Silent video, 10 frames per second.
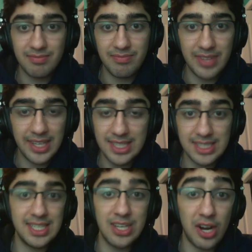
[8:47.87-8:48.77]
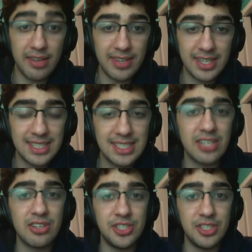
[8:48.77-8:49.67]
he just did not even
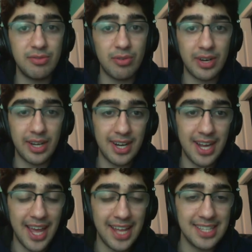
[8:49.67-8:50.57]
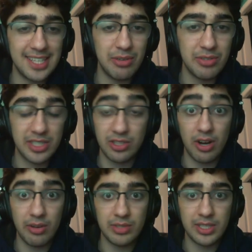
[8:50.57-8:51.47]
consider g4 and he just
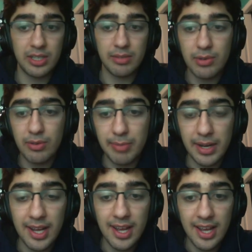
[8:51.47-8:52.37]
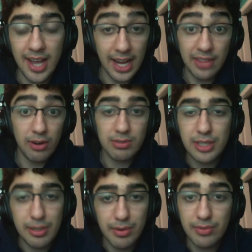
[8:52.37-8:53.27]
thought it was a good move. And I thought it was a
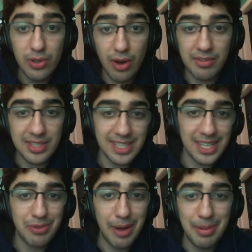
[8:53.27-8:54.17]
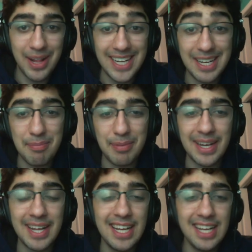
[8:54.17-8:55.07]
good move too, obviously, that's why I played it.
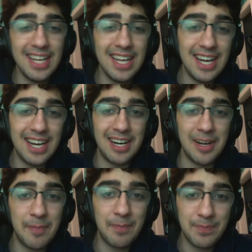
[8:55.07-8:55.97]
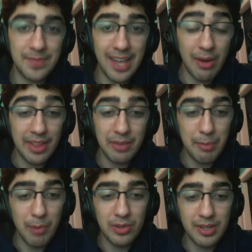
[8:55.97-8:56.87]
But yeah, I think we
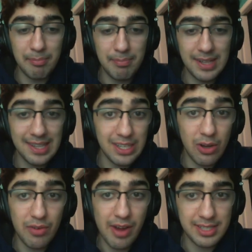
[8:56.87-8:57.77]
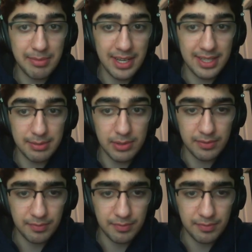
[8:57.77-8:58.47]
both clearly overestimated this move.